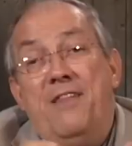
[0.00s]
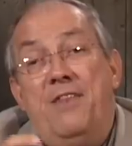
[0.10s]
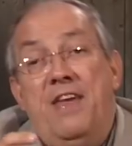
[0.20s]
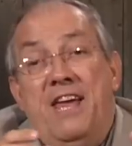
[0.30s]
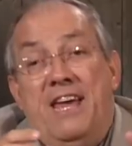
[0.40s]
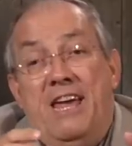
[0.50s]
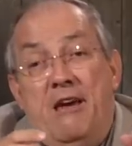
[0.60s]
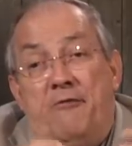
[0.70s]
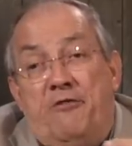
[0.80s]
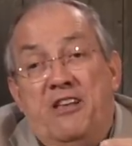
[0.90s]
And
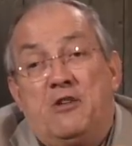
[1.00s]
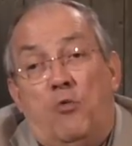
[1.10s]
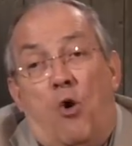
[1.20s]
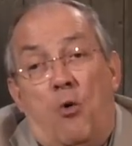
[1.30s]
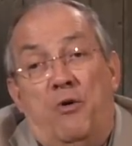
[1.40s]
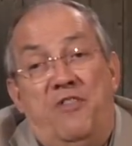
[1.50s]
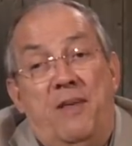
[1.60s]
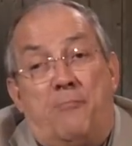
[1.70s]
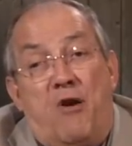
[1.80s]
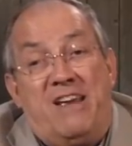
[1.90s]
if this war would
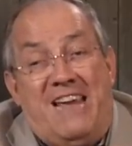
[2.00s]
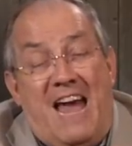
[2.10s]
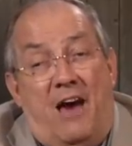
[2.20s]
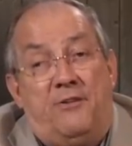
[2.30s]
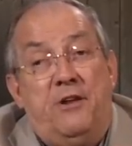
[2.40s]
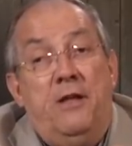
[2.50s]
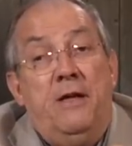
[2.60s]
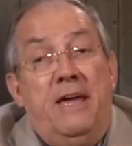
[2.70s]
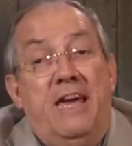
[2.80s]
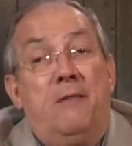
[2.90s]
then break out,
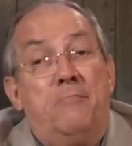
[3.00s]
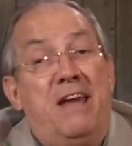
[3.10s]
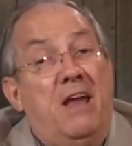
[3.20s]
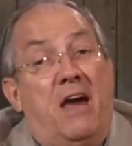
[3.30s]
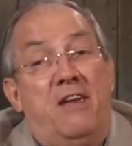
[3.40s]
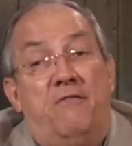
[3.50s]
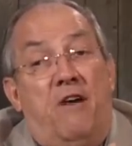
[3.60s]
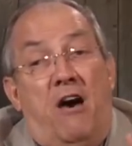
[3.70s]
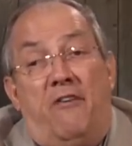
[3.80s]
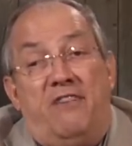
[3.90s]
it may not
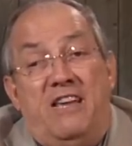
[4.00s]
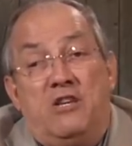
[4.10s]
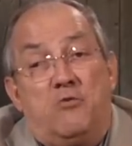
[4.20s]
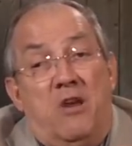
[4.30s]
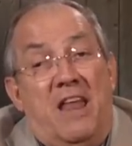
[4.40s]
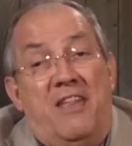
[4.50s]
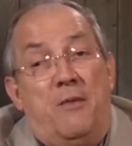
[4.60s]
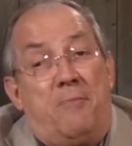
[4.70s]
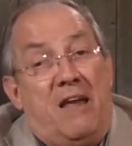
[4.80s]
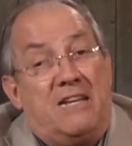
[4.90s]
involve Israel
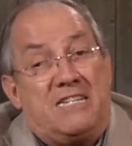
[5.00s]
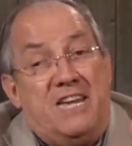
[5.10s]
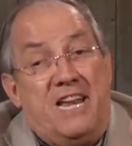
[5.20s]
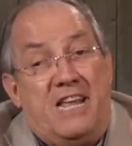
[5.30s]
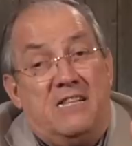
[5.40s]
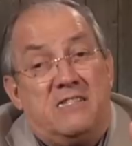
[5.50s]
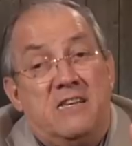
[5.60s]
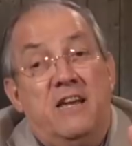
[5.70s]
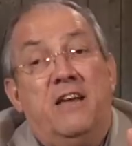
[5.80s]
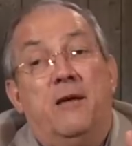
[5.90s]
and the
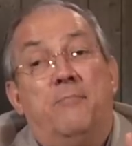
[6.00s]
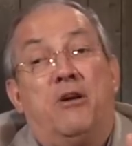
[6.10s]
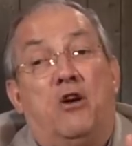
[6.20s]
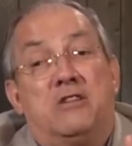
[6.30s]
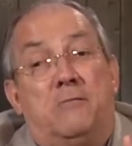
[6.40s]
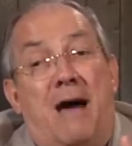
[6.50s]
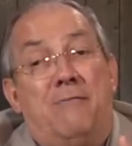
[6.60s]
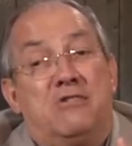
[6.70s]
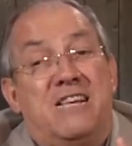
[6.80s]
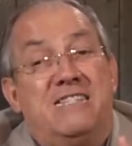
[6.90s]
Palestinians, because the
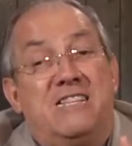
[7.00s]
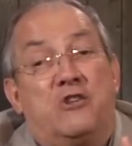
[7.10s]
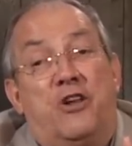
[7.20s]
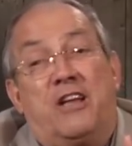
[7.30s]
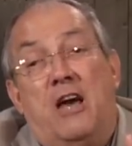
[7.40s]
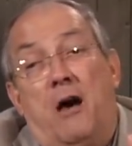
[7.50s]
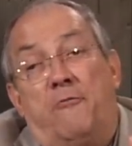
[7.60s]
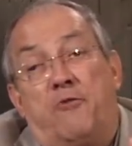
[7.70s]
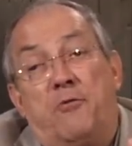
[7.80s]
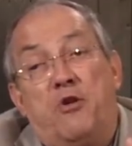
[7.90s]
Bible says it's going to
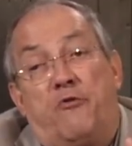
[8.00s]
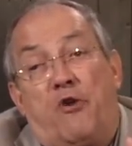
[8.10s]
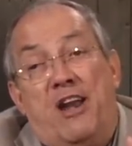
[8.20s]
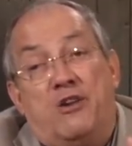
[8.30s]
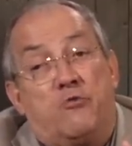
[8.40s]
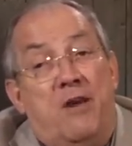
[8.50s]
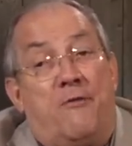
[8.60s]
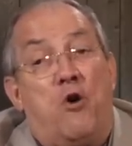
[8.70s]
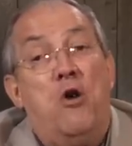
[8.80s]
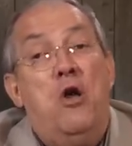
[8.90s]
come from the Euphrates
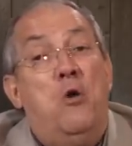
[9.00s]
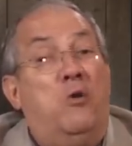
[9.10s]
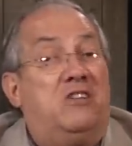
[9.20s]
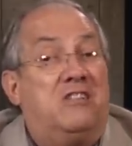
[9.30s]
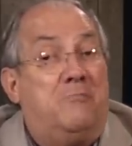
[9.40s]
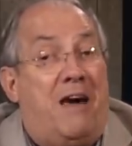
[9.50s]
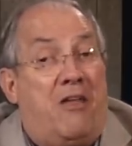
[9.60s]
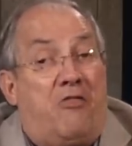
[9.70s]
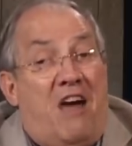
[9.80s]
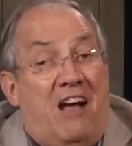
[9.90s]
River, which is
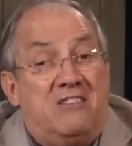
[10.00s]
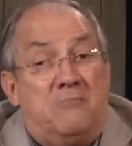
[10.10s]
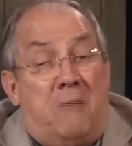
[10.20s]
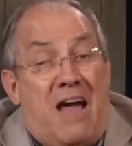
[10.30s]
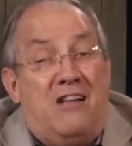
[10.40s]
about 1,000